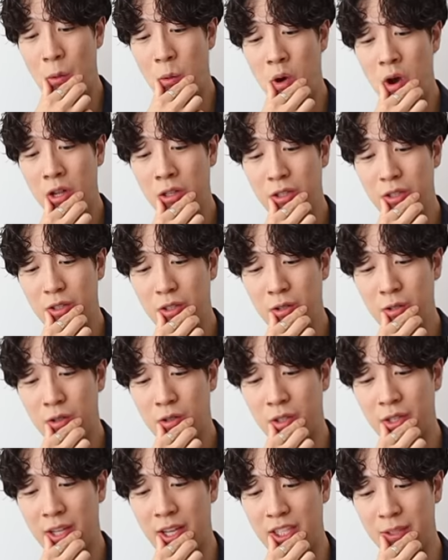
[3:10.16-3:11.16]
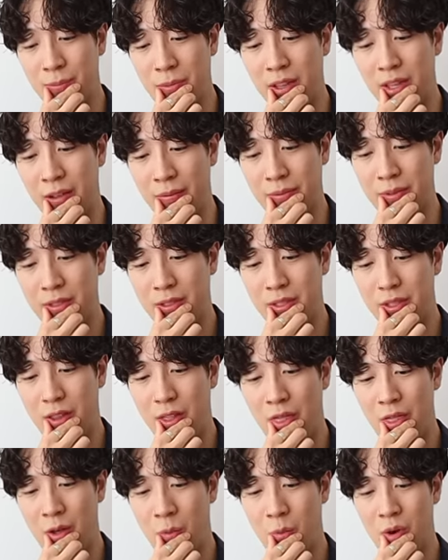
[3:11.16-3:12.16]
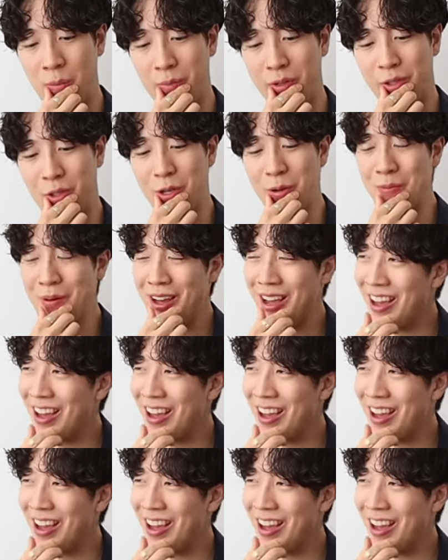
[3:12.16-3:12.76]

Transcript: want you to kiss my lips, the one between.